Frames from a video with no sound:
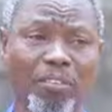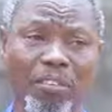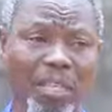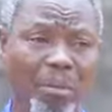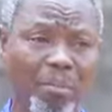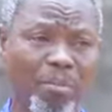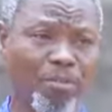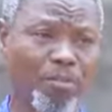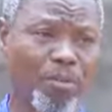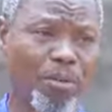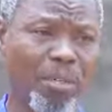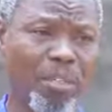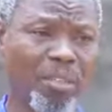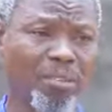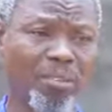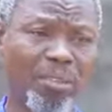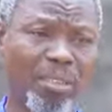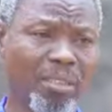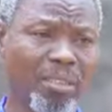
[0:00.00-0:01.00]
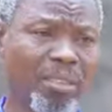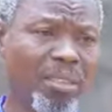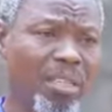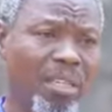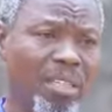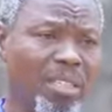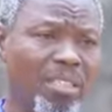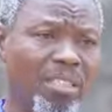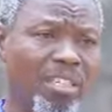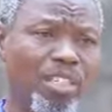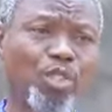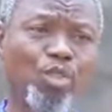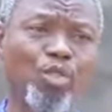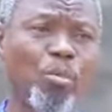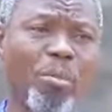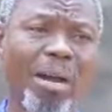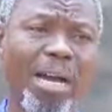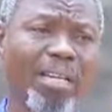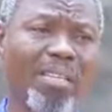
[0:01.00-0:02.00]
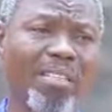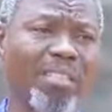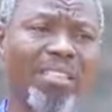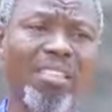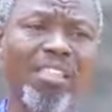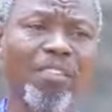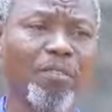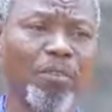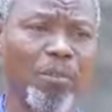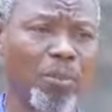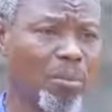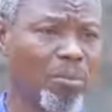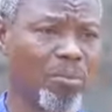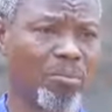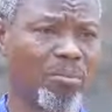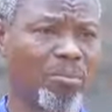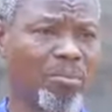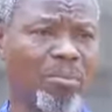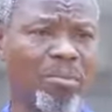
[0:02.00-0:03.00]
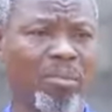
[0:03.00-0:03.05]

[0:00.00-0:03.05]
kind of thing before. This woman is evil.